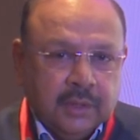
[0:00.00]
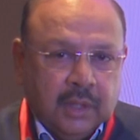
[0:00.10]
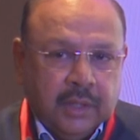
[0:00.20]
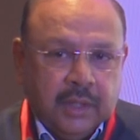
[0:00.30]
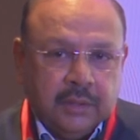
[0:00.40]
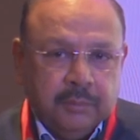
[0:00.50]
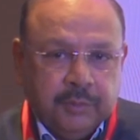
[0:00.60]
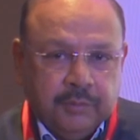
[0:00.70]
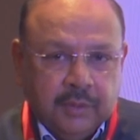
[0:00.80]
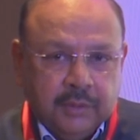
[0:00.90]
I had the
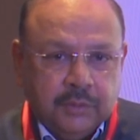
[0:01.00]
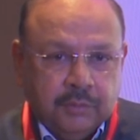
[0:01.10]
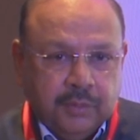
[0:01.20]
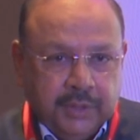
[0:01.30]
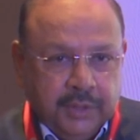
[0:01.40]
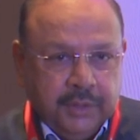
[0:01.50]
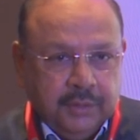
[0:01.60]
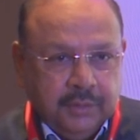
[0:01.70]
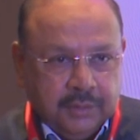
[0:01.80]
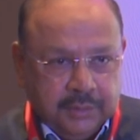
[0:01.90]
privilege of
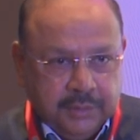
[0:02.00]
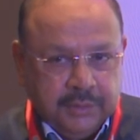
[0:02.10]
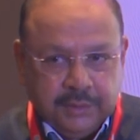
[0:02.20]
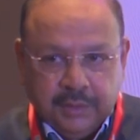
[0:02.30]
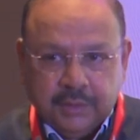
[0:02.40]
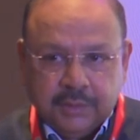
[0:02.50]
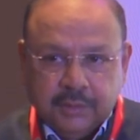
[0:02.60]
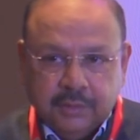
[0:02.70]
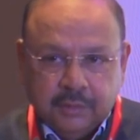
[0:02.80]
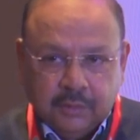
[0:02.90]
leading the
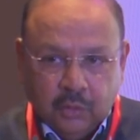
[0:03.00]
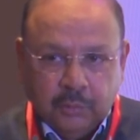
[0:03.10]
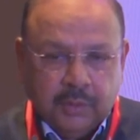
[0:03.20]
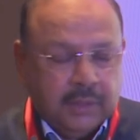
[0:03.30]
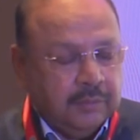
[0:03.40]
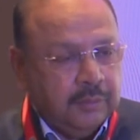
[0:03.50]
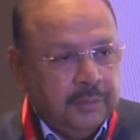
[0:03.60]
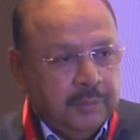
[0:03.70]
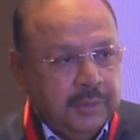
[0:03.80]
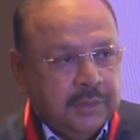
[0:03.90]
TCS global
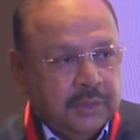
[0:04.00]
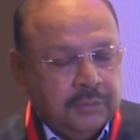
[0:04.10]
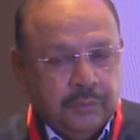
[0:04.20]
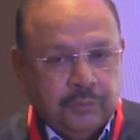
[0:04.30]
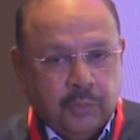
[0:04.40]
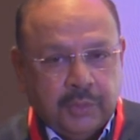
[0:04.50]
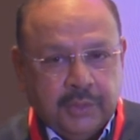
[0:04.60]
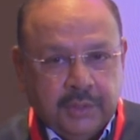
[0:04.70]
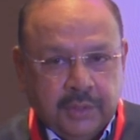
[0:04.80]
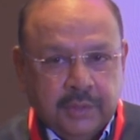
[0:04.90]
government business for
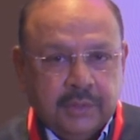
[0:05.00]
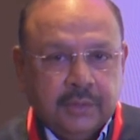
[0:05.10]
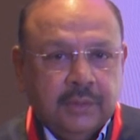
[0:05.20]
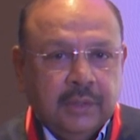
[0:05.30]
14 years.